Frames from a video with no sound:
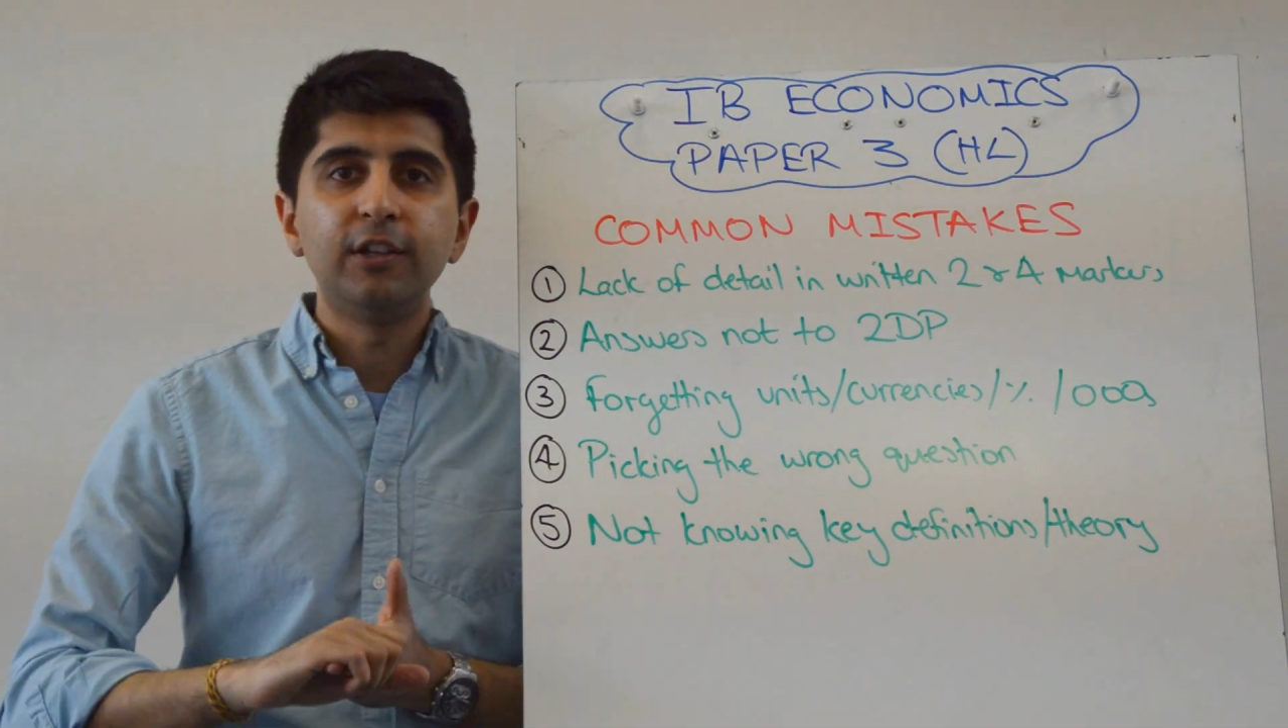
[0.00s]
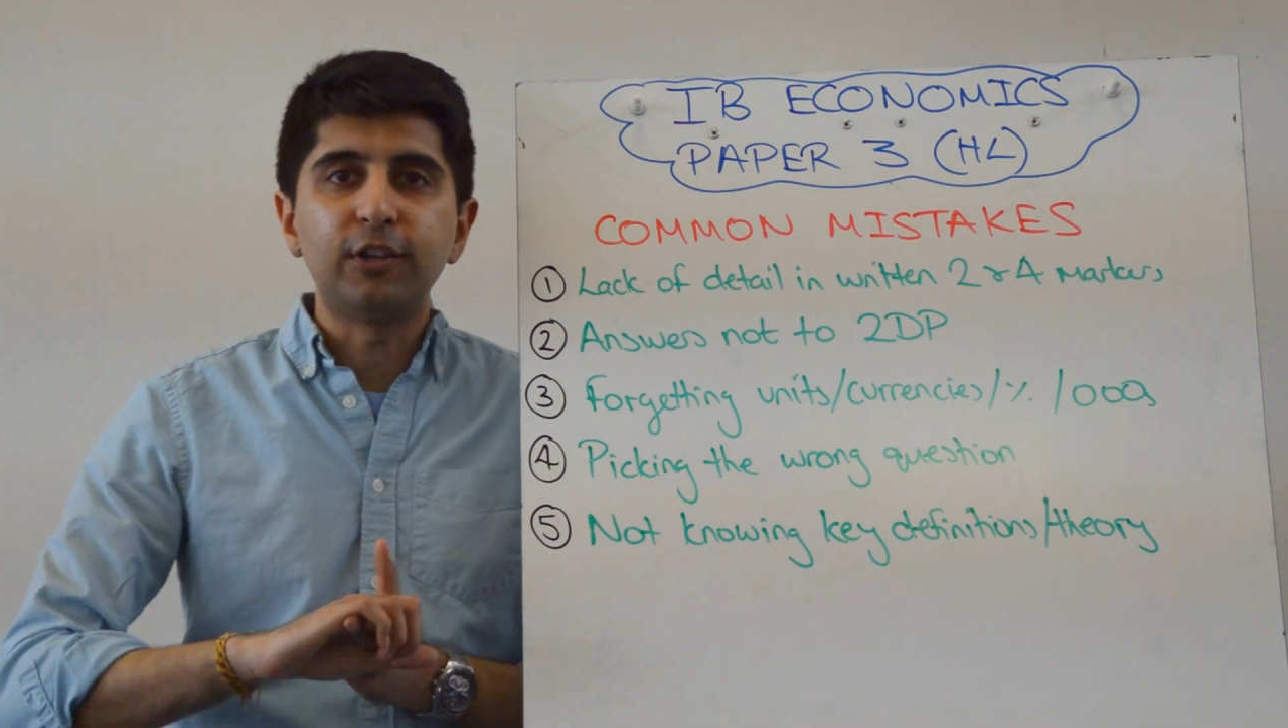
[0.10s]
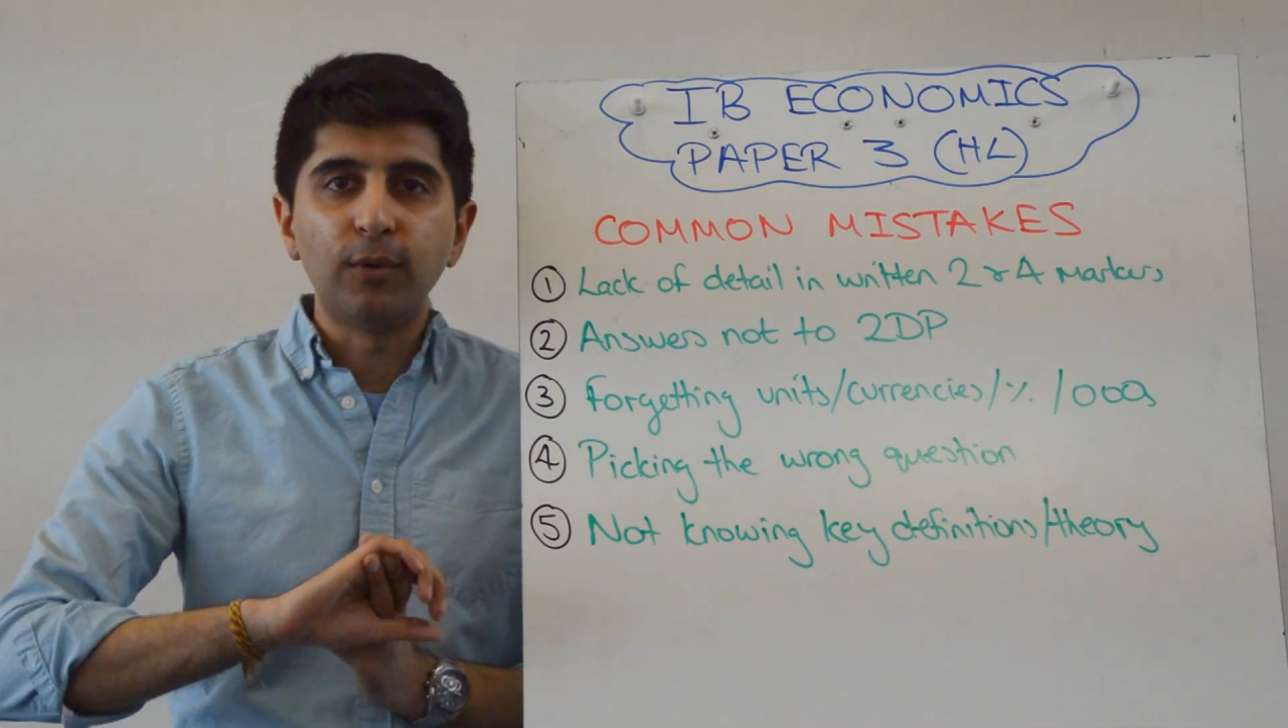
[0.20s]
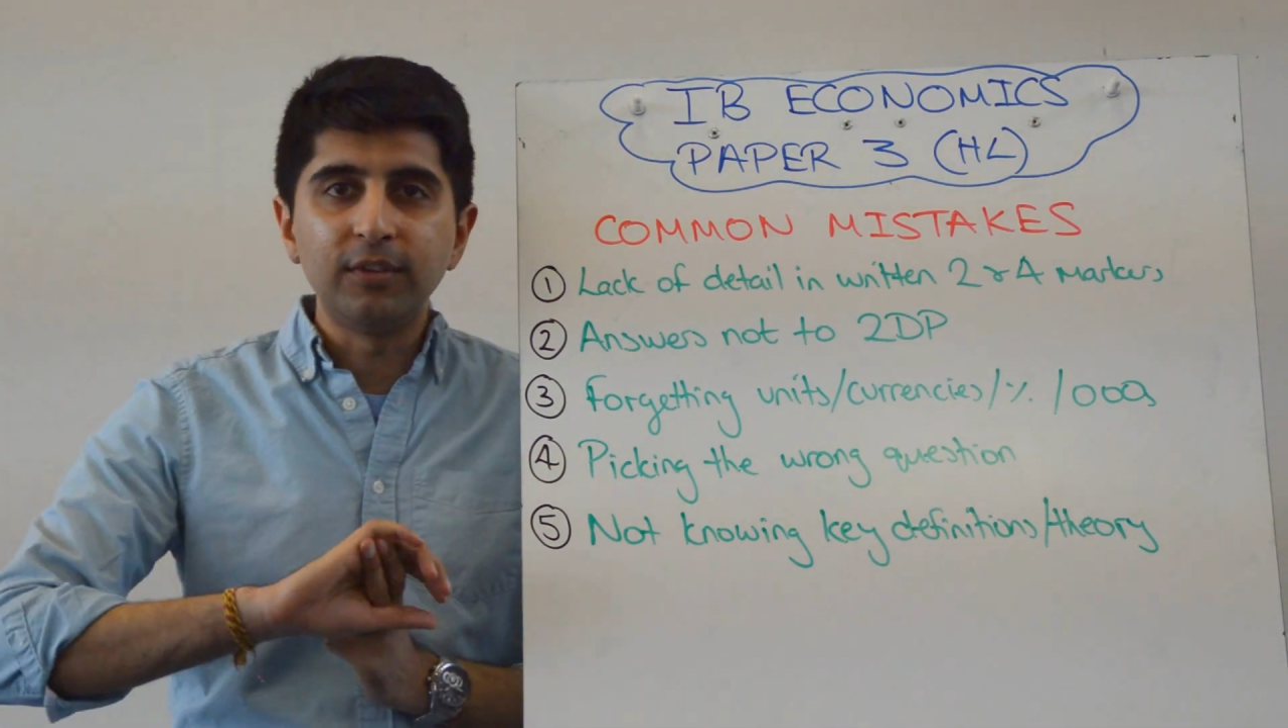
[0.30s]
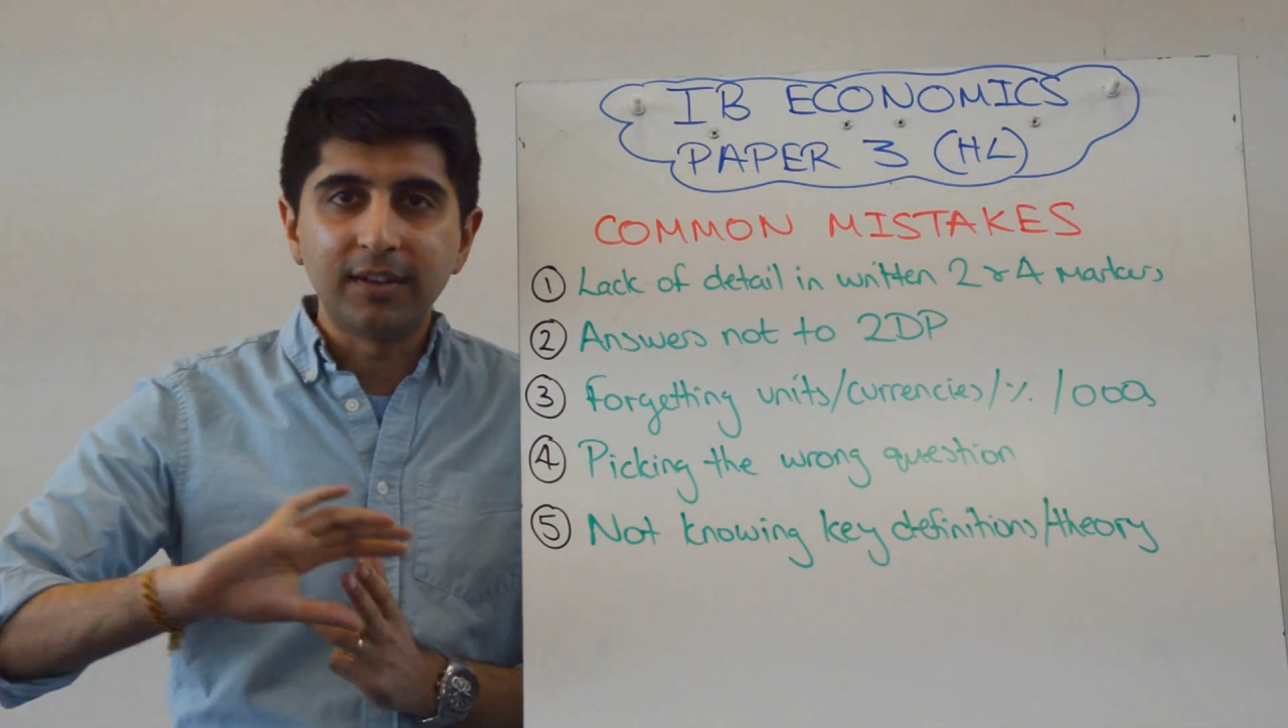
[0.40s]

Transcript: Don't